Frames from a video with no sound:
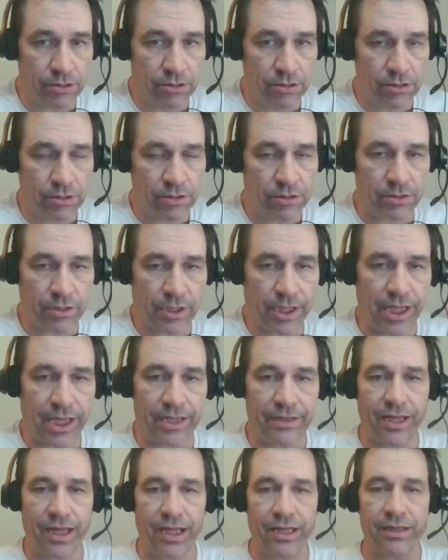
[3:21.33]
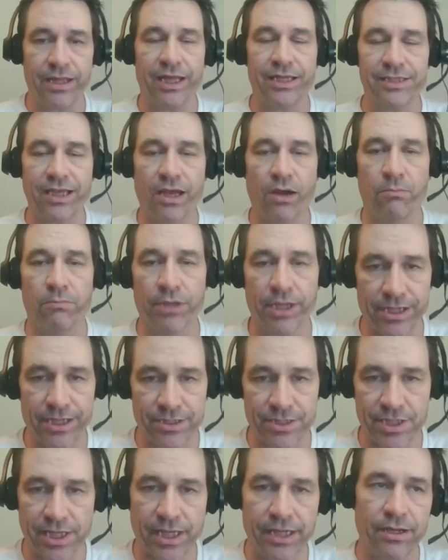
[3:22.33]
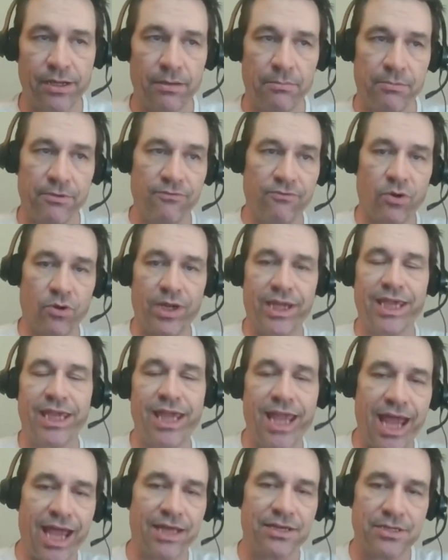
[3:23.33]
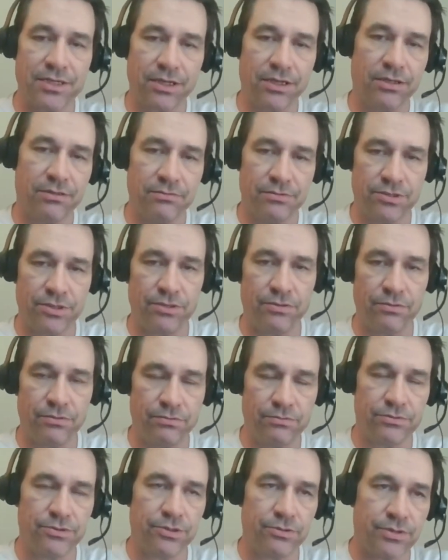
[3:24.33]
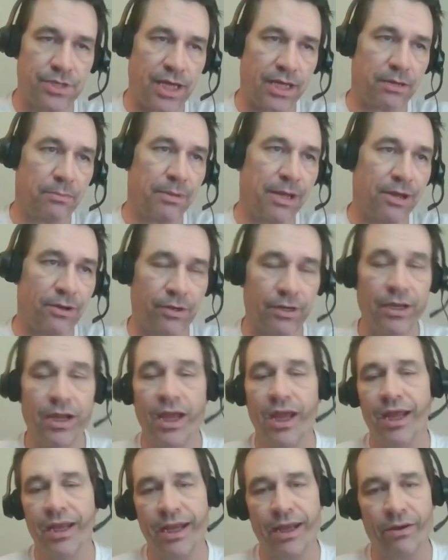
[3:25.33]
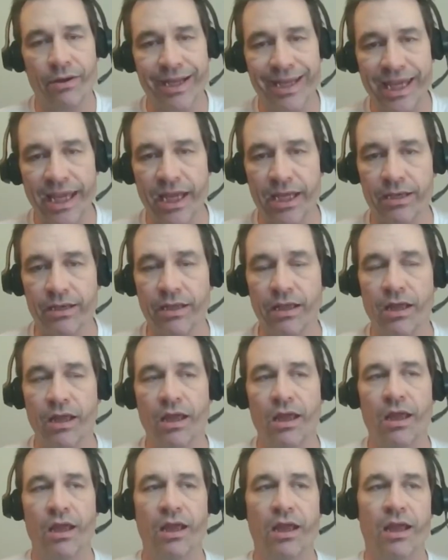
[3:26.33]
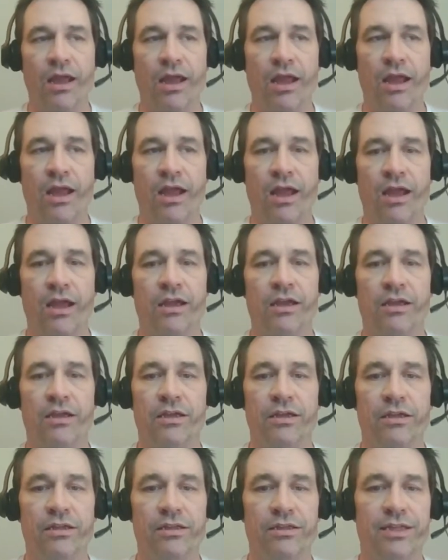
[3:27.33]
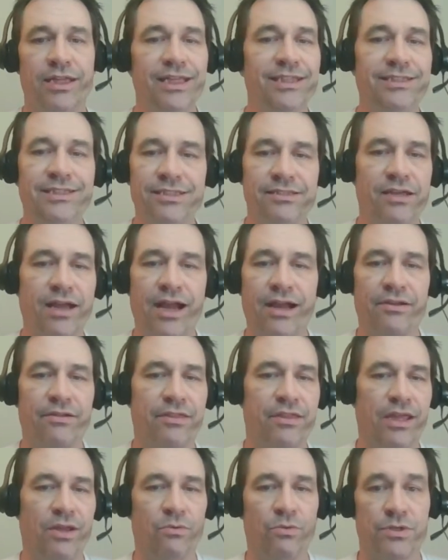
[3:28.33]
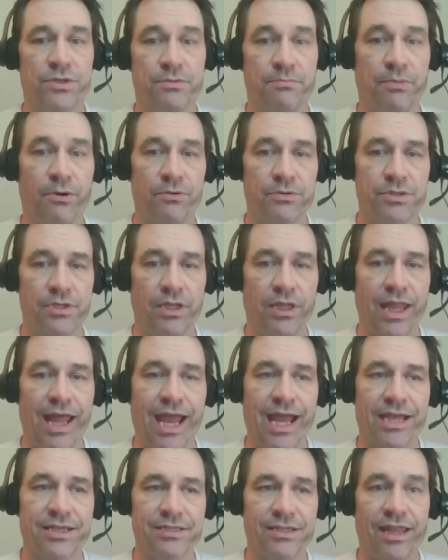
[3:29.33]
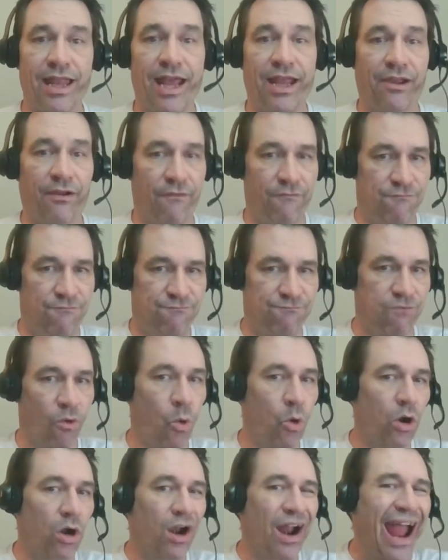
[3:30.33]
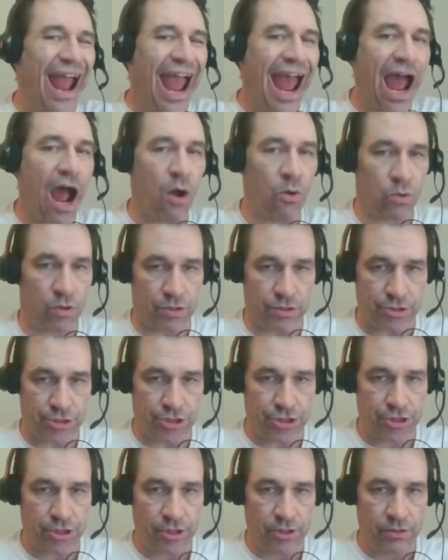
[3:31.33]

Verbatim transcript: Okay, and that that's how Blair set it up before he had to to to take a powder. Now again, this entire thing was supposed to last like four hours.